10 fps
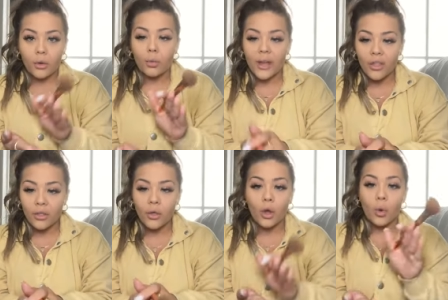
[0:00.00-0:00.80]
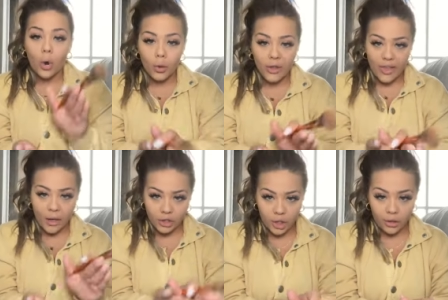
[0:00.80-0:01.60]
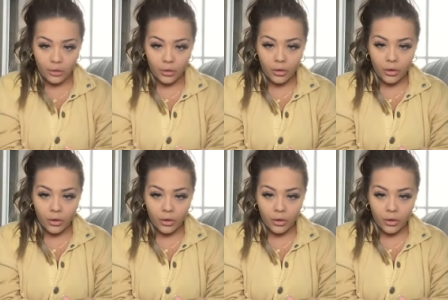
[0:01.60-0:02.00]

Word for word: with or without you.